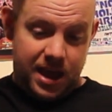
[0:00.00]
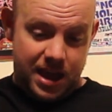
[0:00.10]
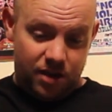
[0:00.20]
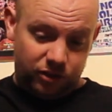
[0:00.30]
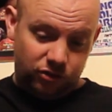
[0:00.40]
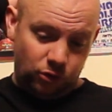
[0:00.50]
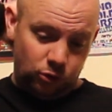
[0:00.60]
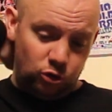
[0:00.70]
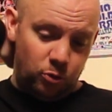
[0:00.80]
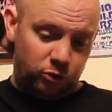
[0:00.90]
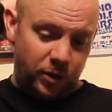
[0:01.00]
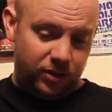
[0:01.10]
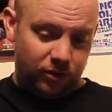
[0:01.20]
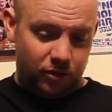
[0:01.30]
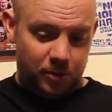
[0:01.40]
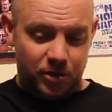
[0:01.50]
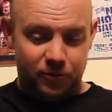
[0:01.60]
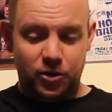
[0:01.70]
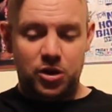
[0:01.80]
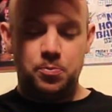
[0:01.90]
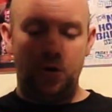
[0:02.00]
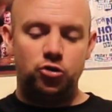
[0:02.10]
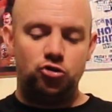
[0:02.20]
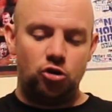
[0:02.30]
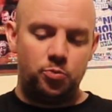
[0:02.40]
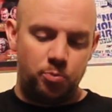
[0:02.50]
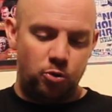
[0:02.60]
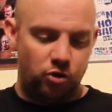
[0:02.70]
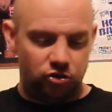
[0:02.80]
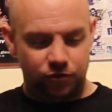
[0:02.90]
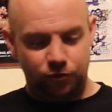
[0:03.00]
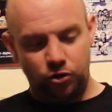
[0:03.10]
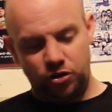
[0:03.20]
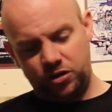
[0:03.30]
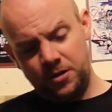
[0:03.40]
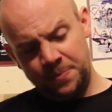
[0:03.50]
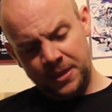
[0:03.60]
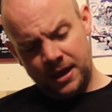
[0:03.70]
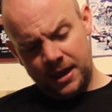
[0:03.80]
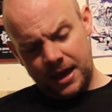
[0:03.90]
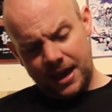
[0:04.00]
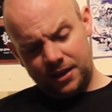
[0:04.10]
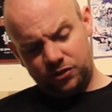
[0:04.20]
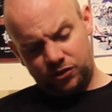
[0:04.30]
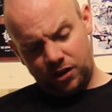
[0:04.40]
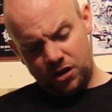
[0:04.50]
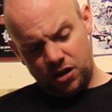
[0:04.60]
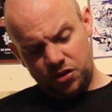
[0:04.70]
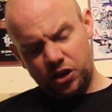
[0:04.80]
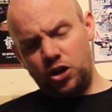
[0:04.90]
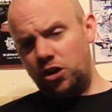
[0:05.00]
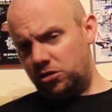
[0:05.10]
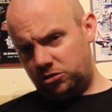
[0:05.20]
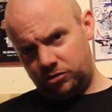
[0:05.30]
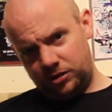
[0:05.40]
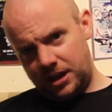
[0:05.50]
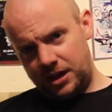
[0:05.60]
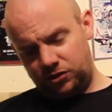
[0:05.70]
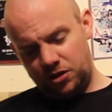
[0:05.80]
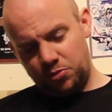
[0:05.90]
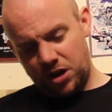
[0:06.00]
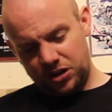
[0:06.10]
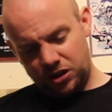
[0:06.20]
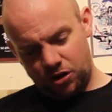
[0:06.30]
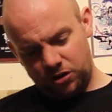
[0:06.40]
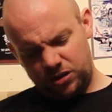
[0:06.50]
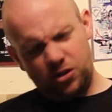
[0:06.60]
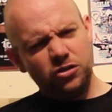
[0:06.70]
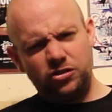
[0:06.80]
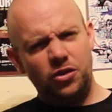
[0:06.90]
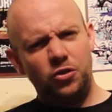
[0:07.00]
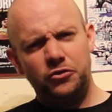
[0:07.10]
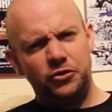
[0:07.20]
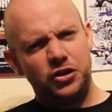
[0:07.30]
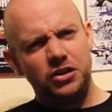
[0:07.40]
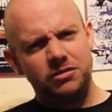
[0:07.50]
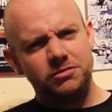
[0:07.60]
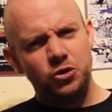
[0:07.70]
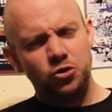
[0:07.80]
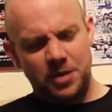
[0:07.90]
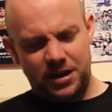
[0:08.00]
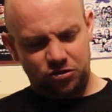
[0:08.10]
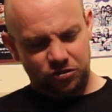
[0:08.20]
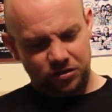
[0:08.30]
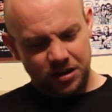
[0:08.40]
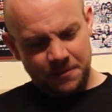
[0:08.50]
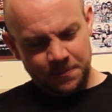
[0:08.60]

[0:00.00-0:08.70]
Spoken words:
This is October 23rd at the motherfucking pawn shop in Port Richey, Florida. Is the Kirks, Casey and Brandon Kirk. The Kirks get all the fucking cool matches.